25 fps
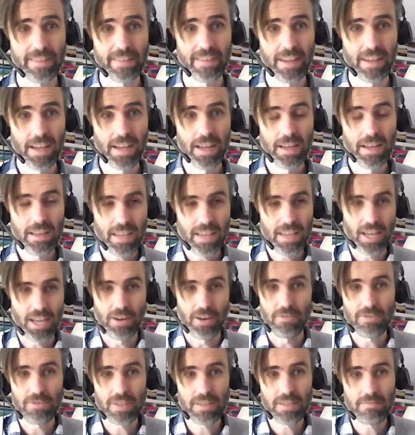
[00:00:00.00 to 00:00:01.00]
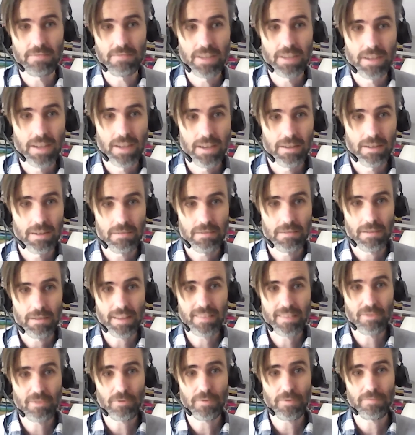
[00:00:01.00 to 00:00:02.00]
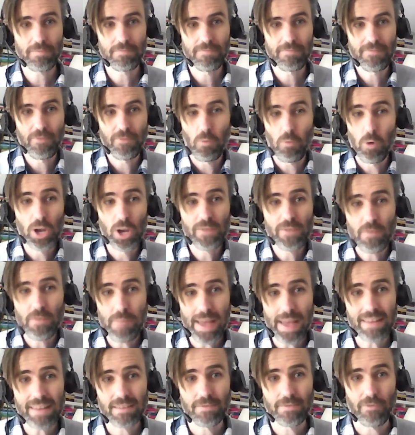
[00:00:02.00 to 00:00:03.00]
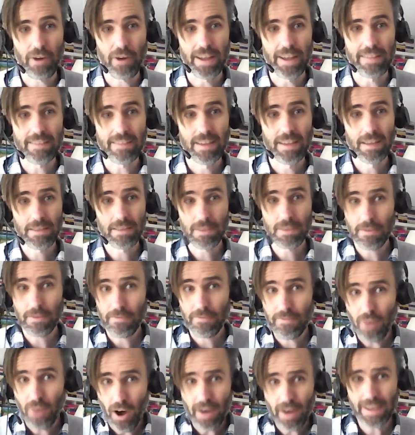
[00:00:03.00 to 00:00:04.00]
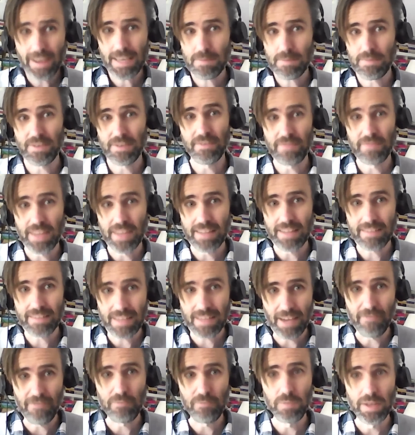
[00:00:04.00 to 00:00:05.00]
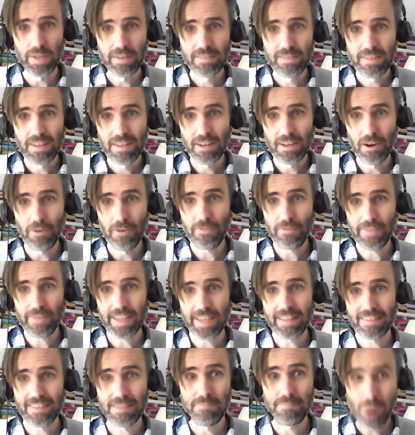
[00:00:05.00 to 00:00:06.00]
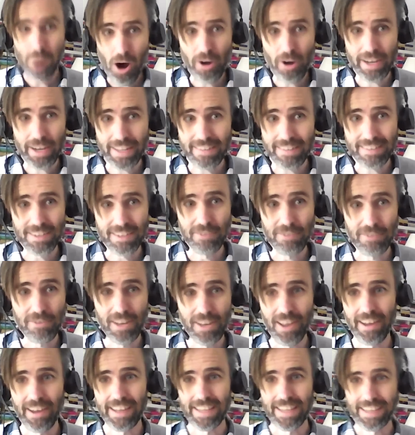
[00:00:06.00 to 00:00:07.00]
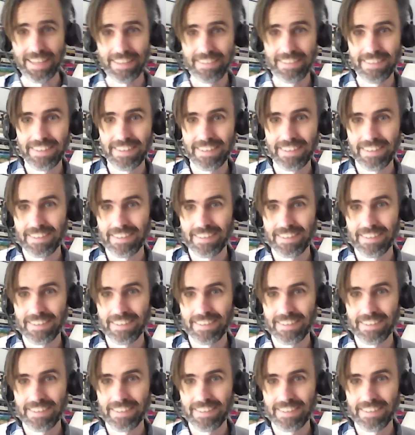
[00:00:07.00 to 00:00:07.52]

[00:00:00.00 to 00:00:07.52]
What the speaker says: It's, it's sort of, for want of a better phrase, the vibes of this government are things the markets don't like.